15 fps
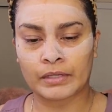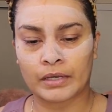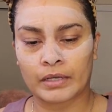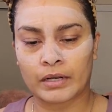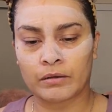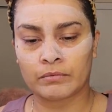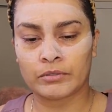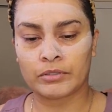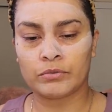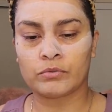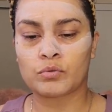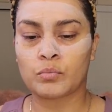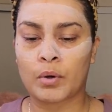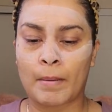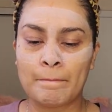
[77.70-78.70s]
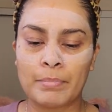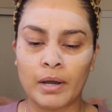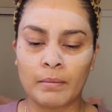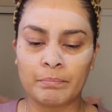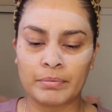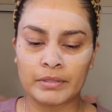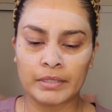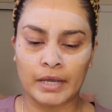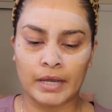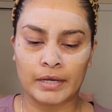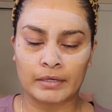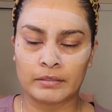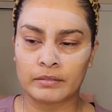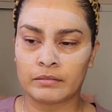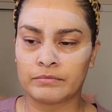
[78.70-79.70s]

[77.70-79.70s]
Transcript: and I only use one pump on that.